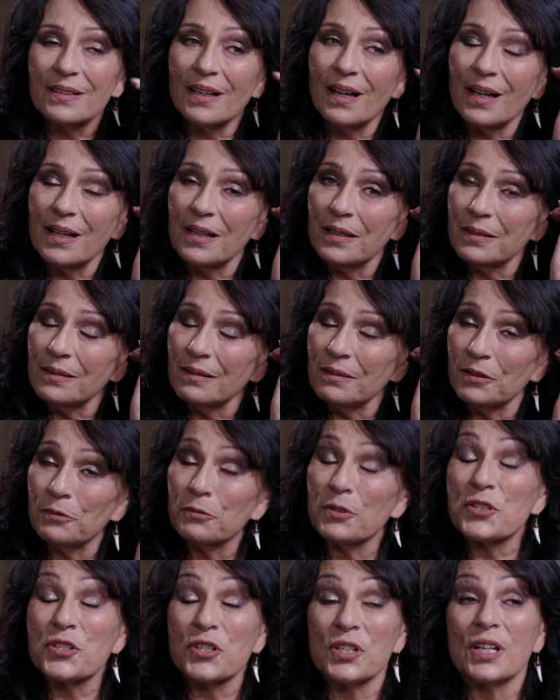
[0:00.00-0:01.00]
Mm.
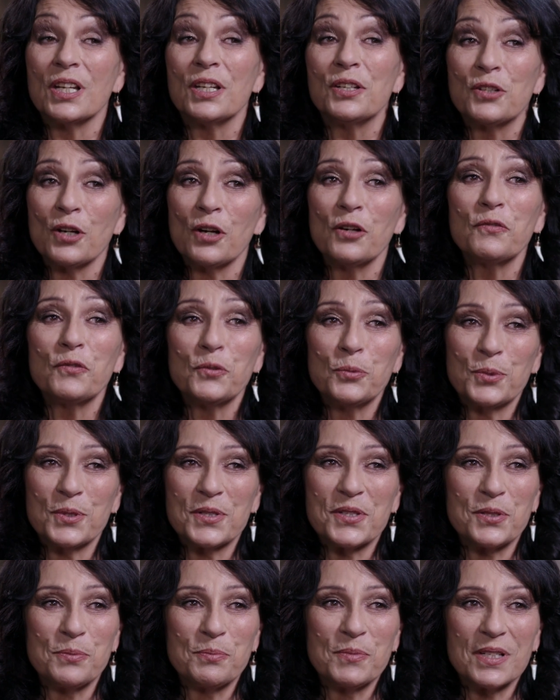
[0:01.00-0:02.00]
Originally, Dover
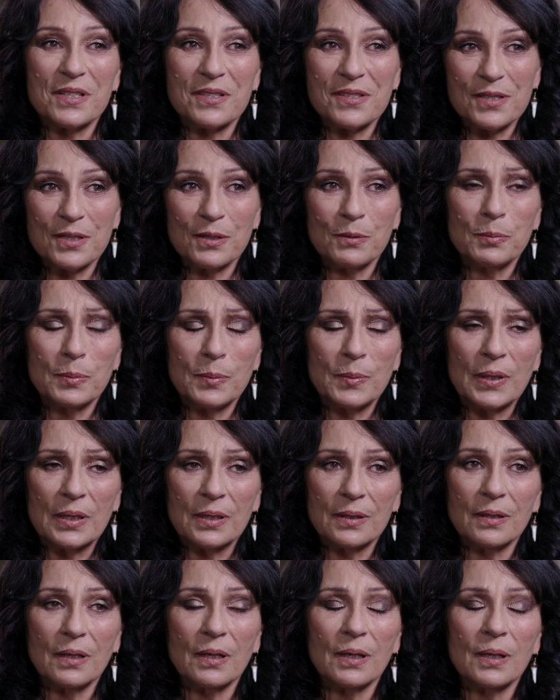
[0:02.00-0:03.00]
was the minister, but